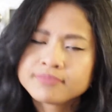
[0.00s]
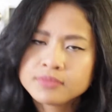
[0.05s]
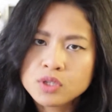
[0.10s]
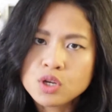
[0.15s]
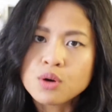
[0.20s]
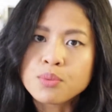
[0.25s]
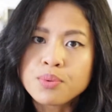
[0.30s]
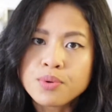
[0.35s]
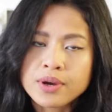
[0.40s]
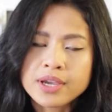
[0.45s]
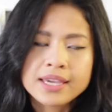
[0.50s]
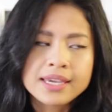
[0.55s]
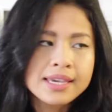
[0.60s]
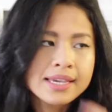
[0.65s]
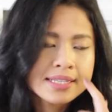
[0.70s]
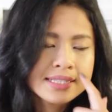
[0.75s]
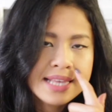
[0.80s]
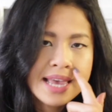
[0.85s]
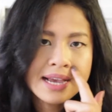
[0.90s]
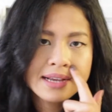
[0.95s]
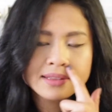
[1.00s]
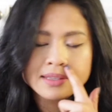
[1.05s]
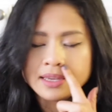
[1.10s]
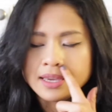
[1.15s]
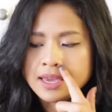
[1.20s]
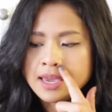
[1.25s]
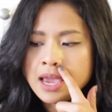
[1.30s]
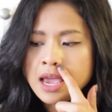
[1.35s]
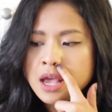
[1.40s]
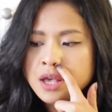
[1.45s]
No point,
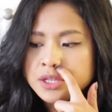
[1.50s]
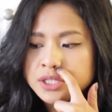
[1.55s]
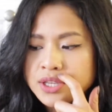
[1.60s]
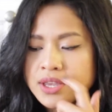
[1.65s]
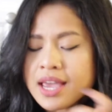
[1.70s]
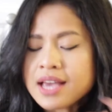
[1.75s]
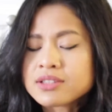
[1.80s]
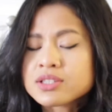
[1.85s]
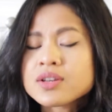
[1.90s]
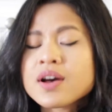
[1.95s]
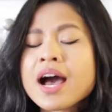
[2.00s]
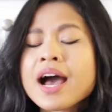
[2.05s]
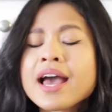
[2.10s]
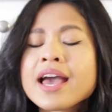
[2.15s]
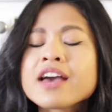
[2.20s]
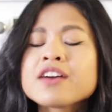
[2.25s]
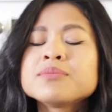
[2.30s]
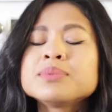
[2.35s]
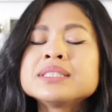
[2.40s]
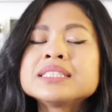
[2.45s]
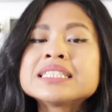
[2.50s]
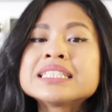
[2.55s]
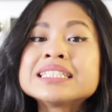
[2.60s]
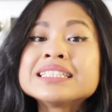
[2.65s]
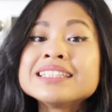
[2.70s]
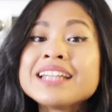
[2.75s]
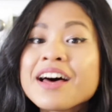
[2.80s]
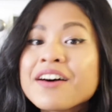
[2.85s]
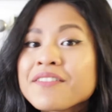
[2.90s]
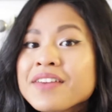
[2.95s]
exactly. So yeah, so I have been
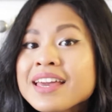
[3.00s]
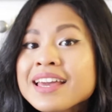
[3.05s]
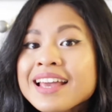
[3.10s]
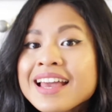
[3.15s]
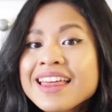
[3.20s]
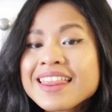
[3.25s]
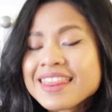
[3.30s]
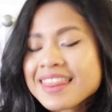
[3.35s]
loving